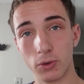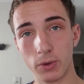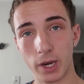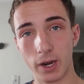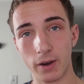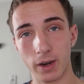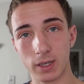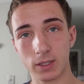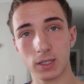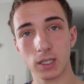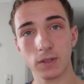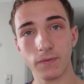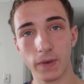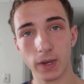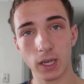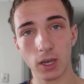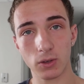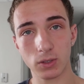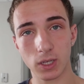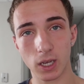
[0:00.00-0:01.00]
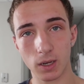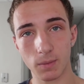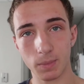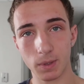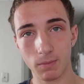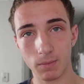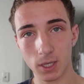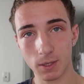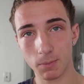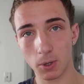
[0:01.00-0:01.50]
to do here is this video is going to
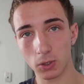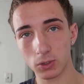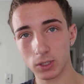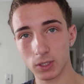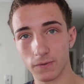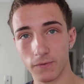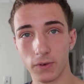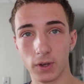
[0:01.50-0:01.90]
be me posting